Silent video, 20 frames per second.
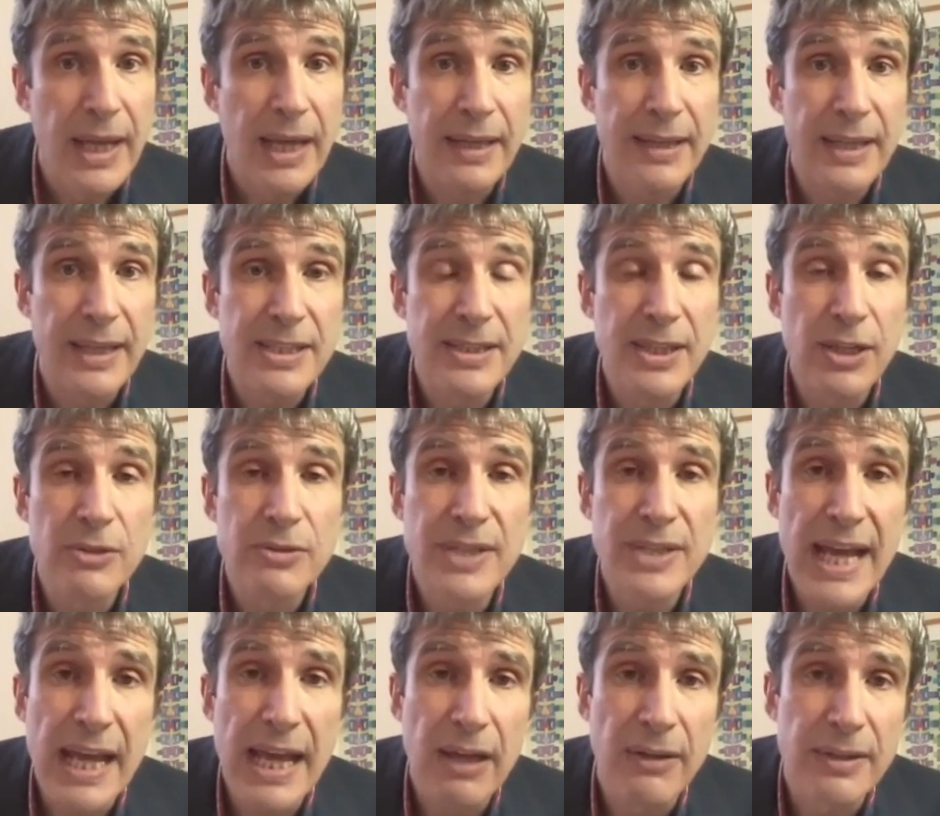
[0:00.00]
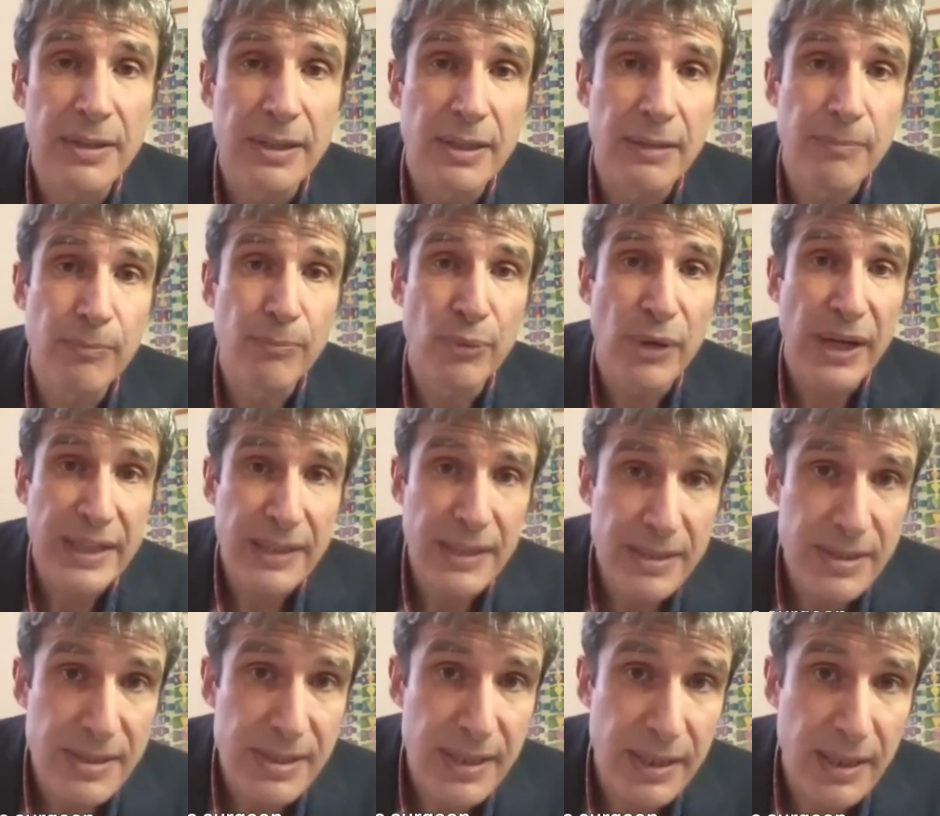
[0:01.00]
And there's no doubt that
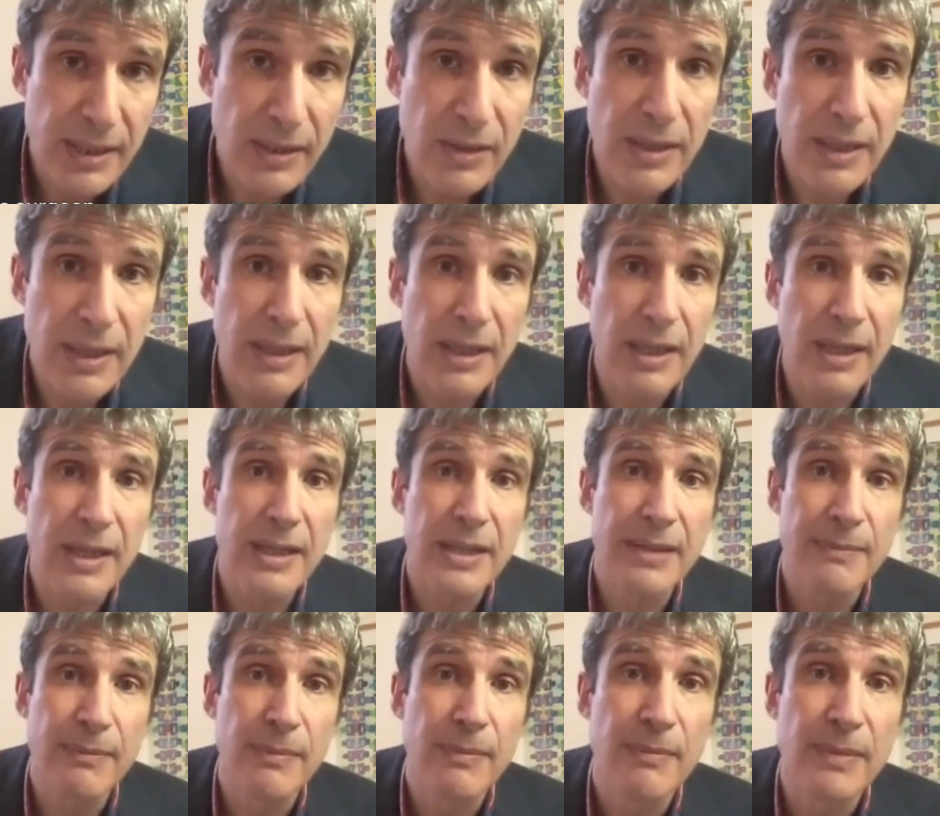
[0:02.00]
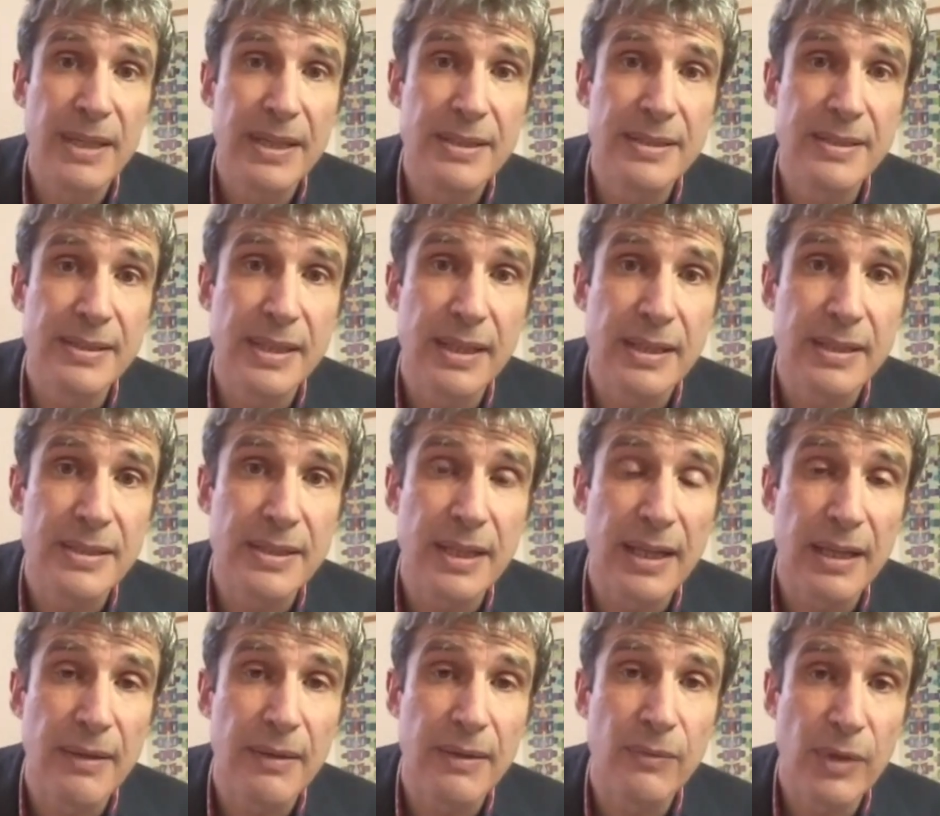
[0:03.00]
pregnancy uh, means that
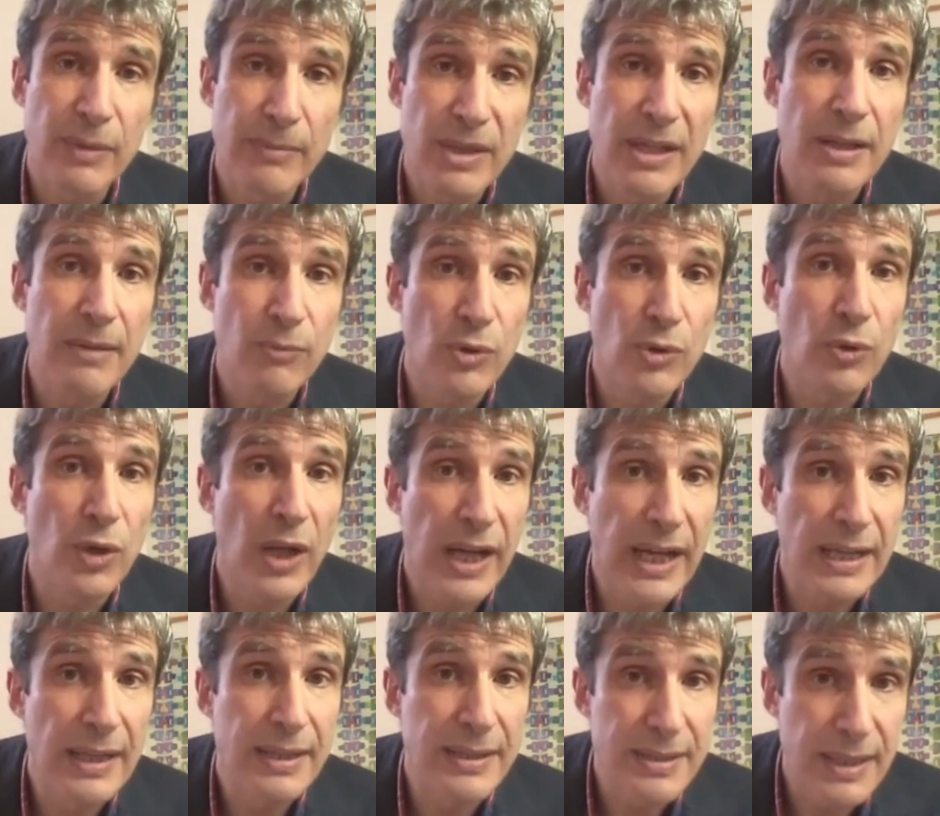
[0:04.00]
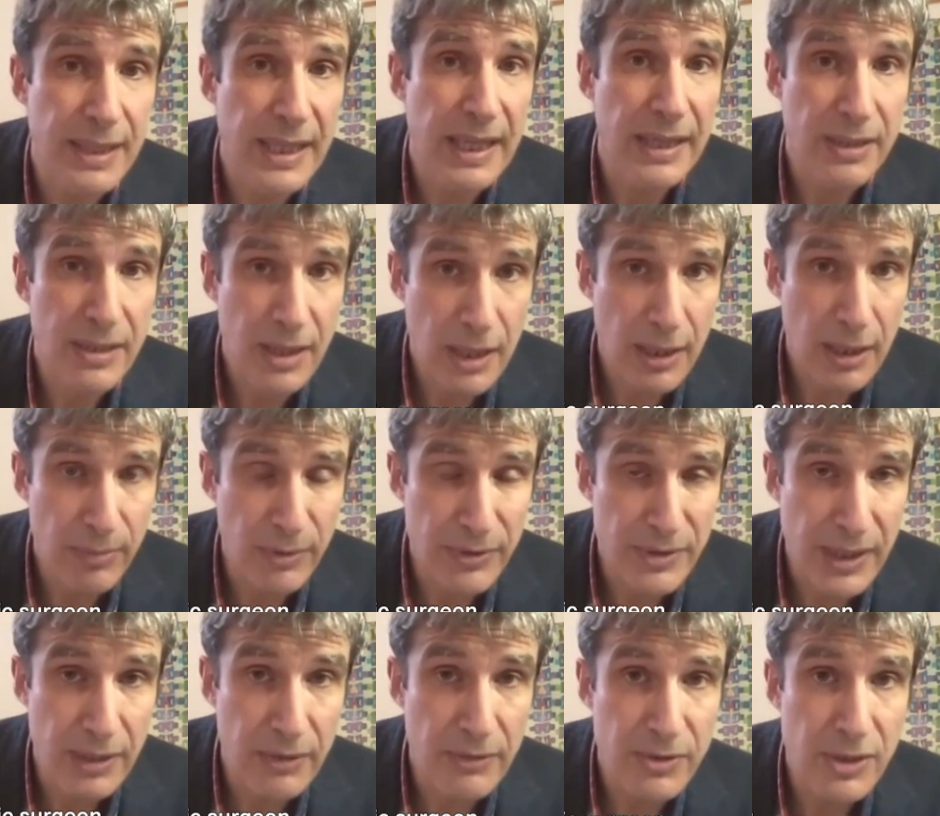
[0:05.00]
uh, women are more likely to get carpal
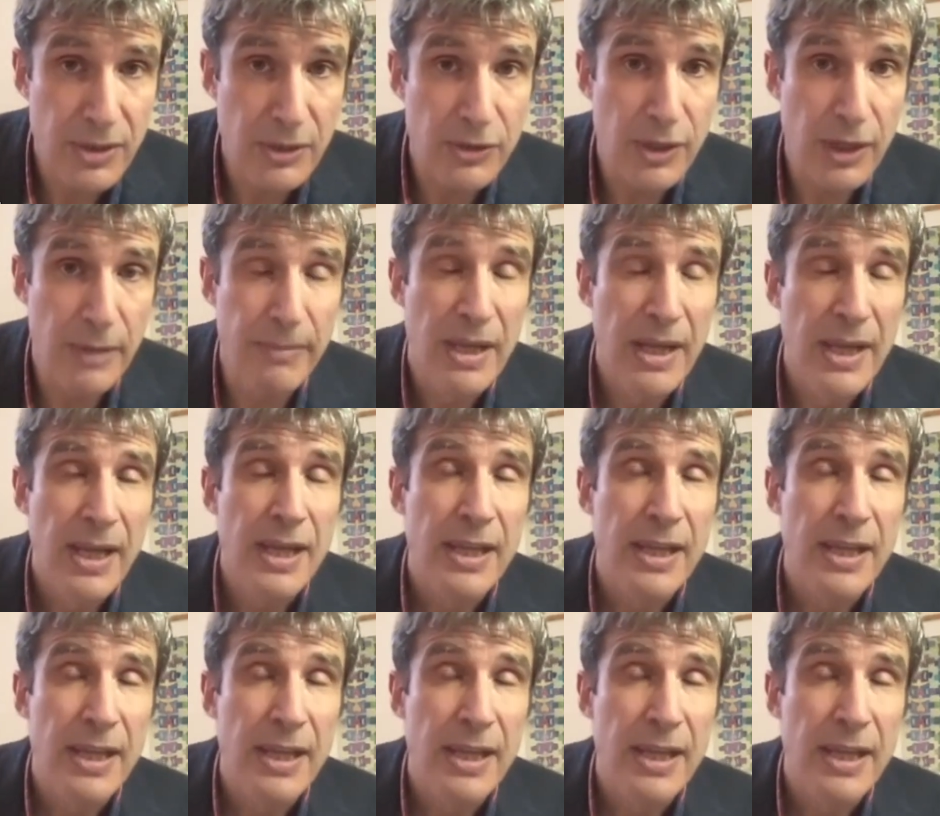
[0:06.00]
tunnel syndrome.